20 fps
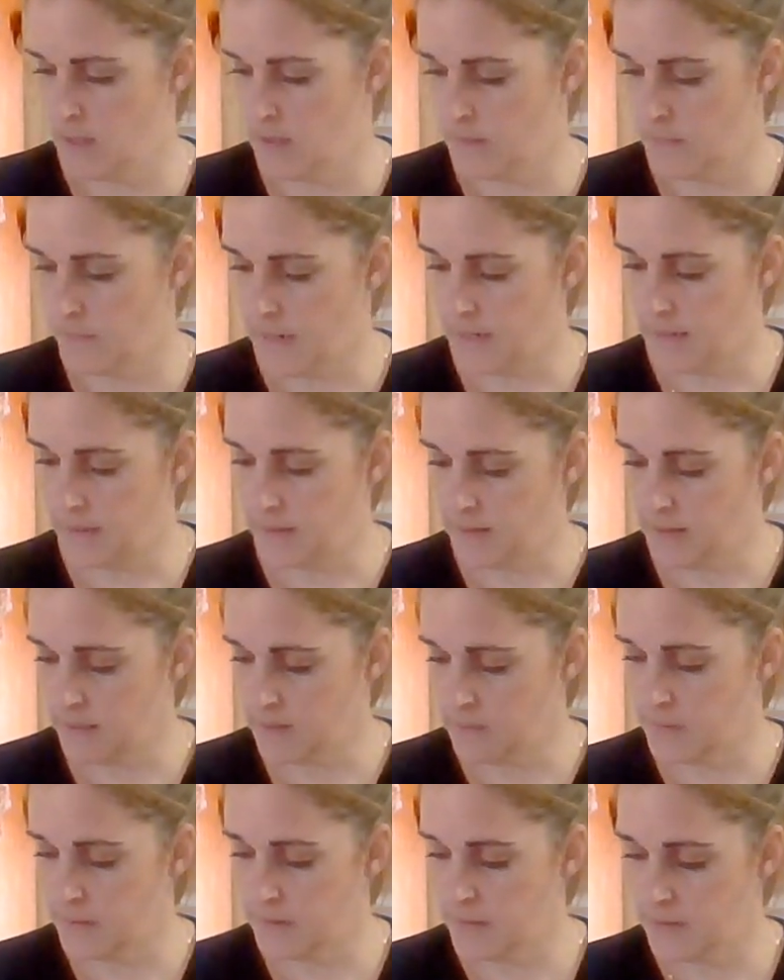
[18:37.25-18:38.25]
Pilot
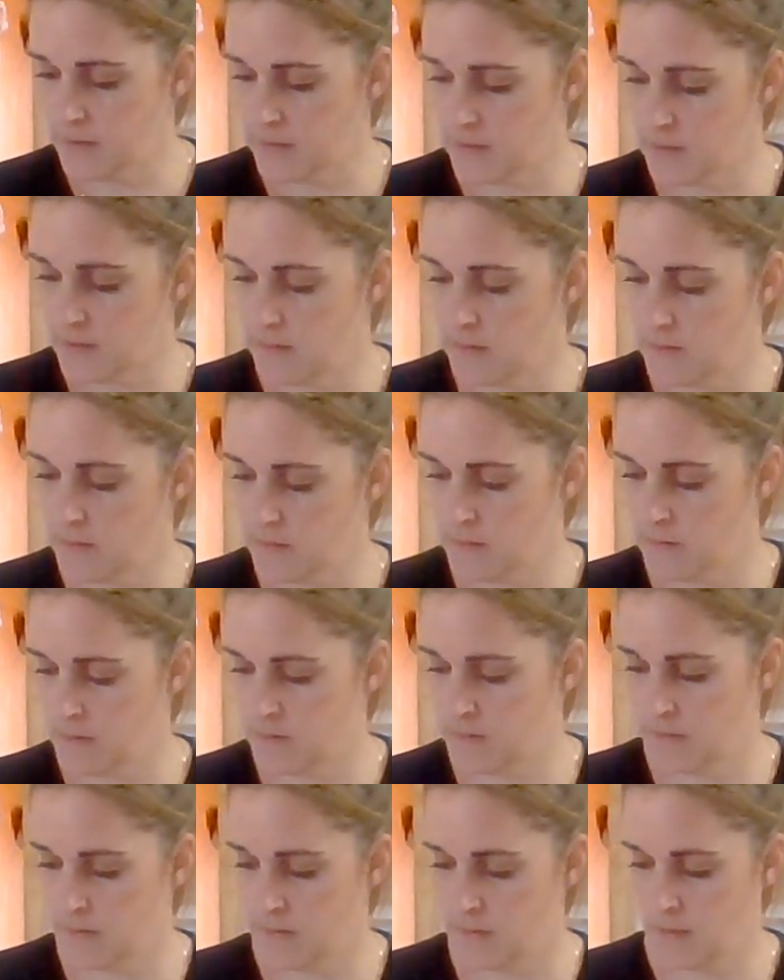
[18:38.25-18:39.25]
logbooks.
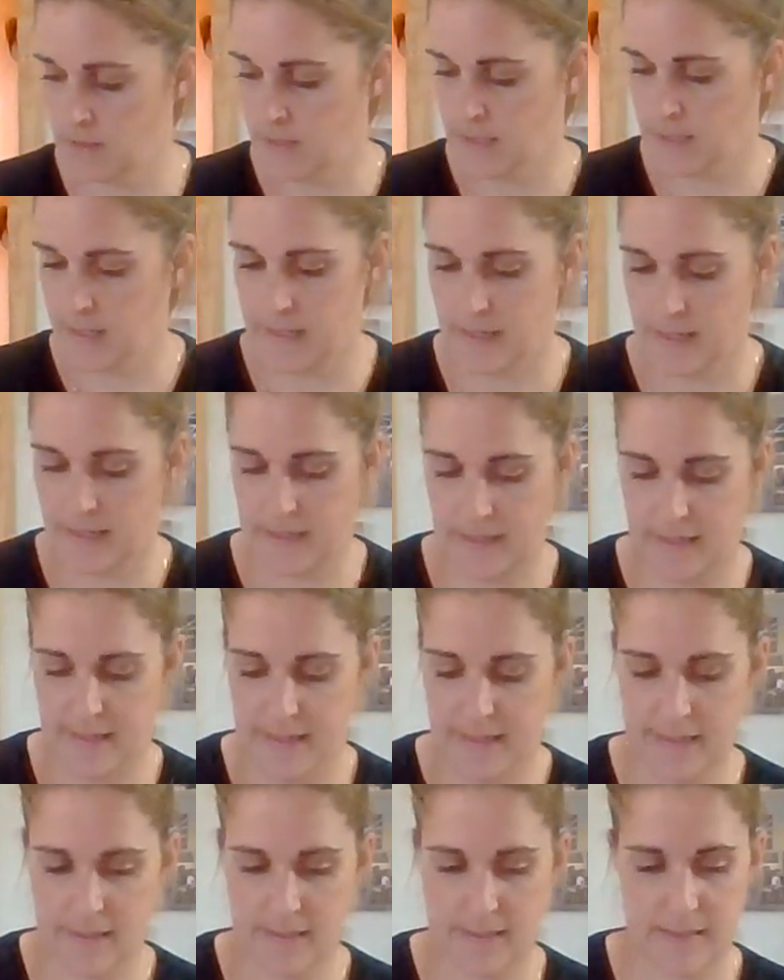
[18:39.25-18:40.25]
And then
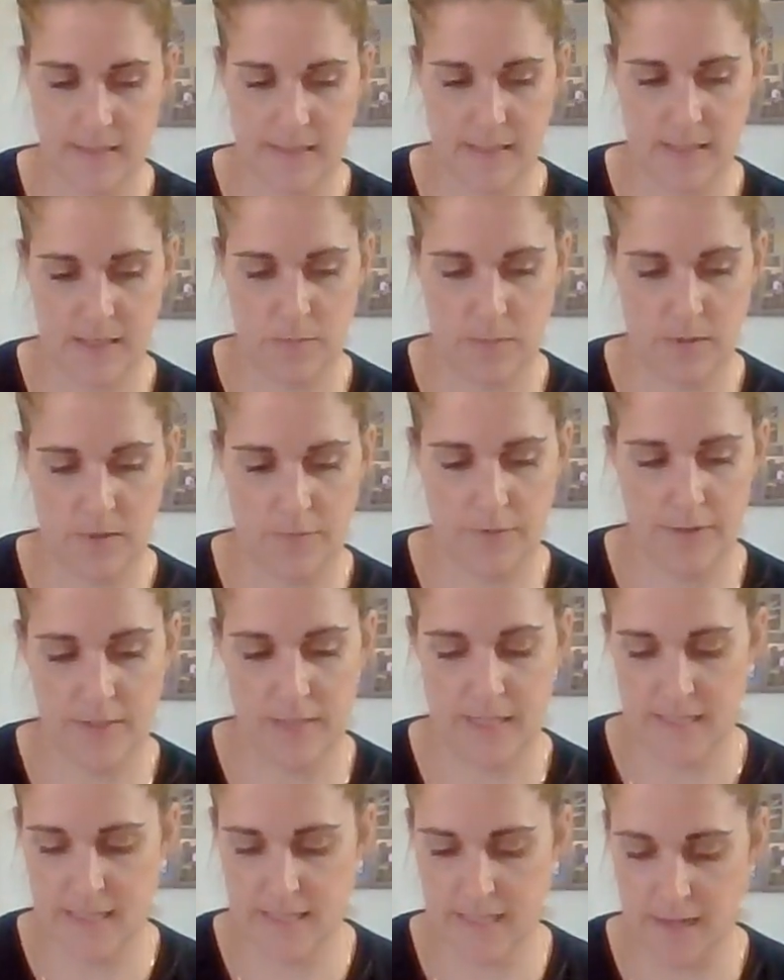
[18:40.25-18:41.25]
next,
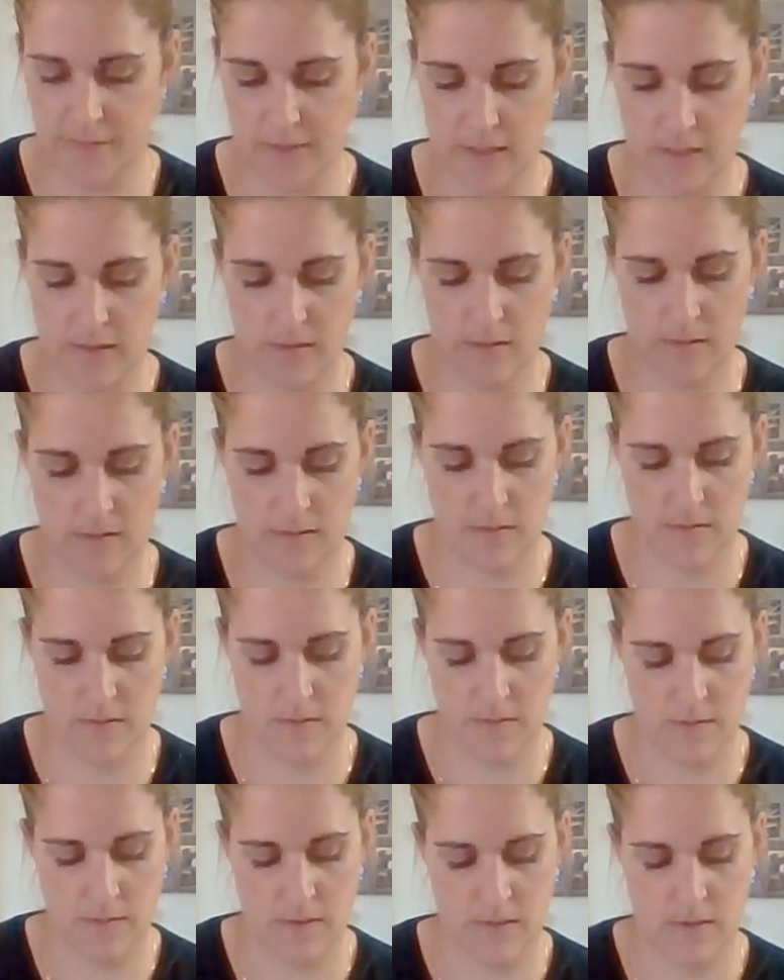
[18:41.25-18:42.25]
6157
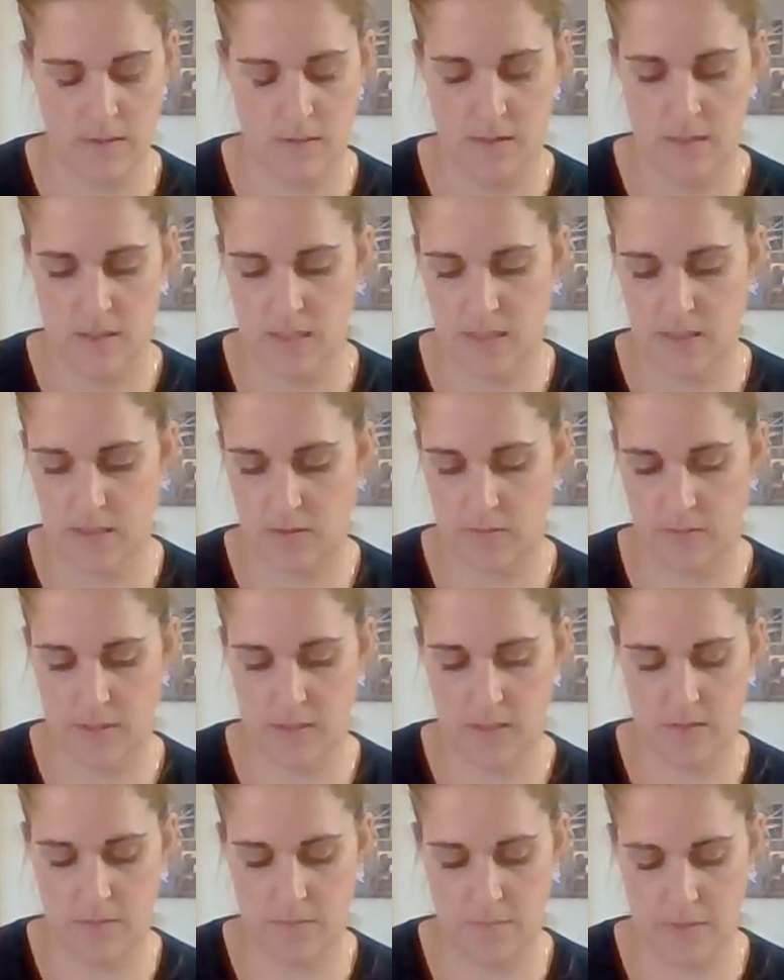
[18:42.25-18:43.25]
is going
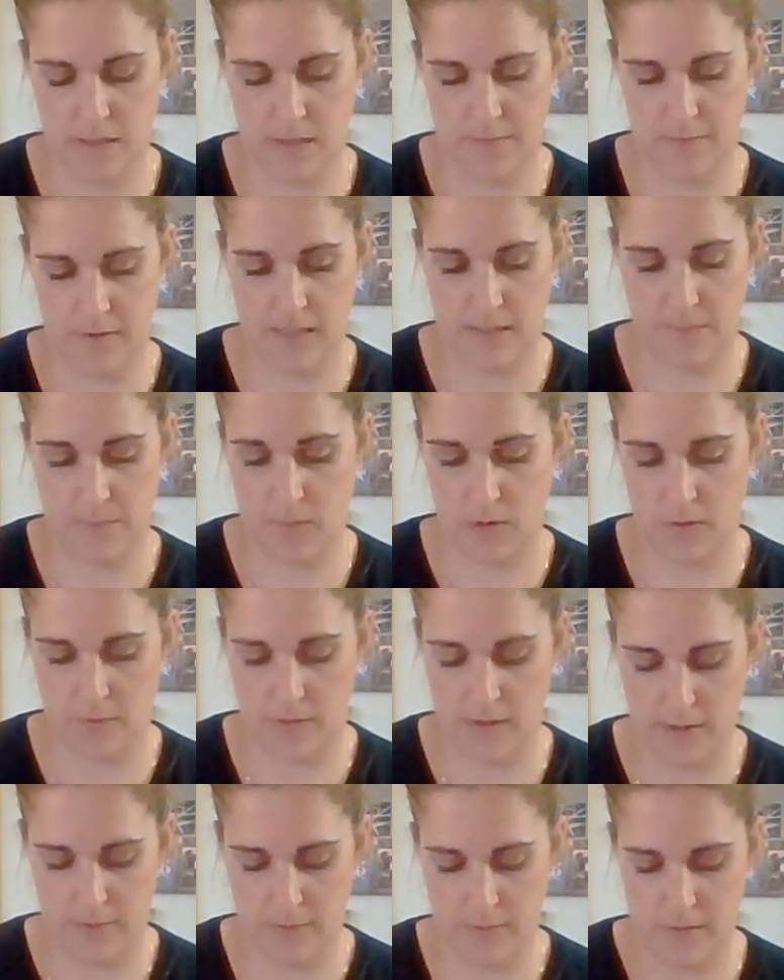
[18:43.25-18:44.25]
to be, if we keep going
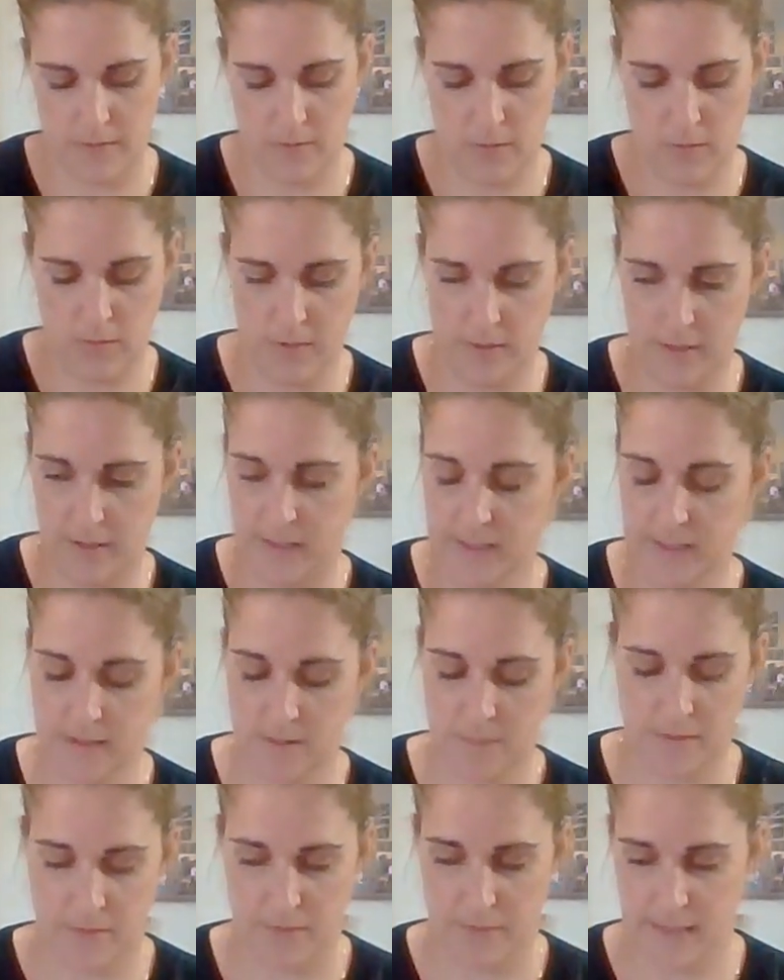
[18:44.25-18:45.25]
right in order, is
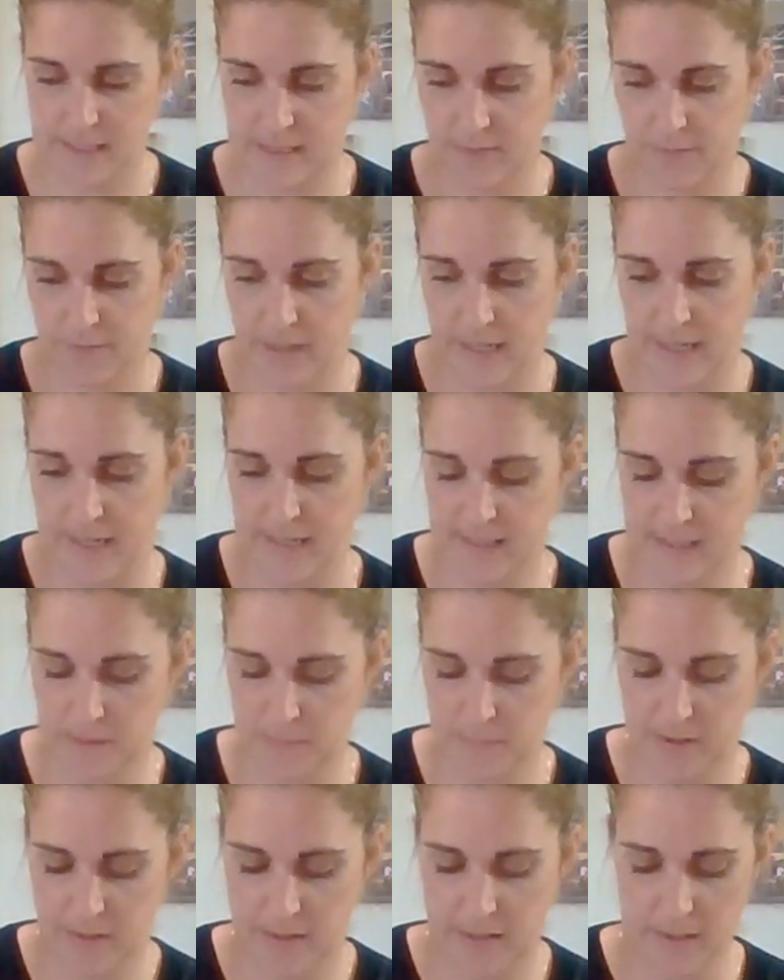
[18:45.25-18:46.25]
going to be recent flight
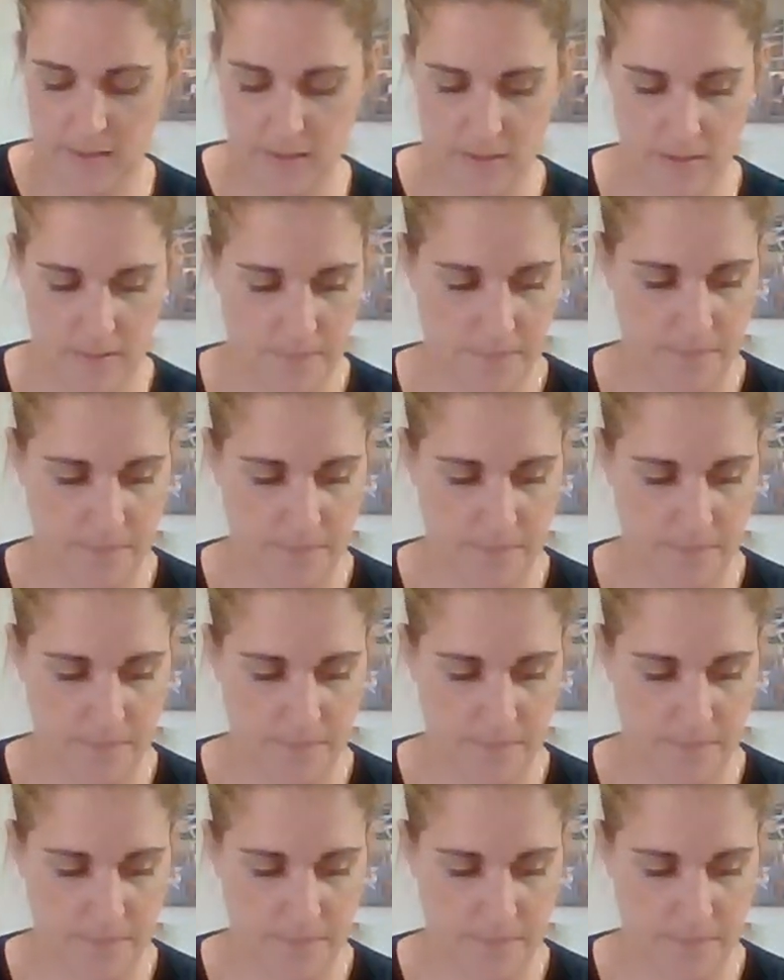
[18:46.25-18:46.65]
experience.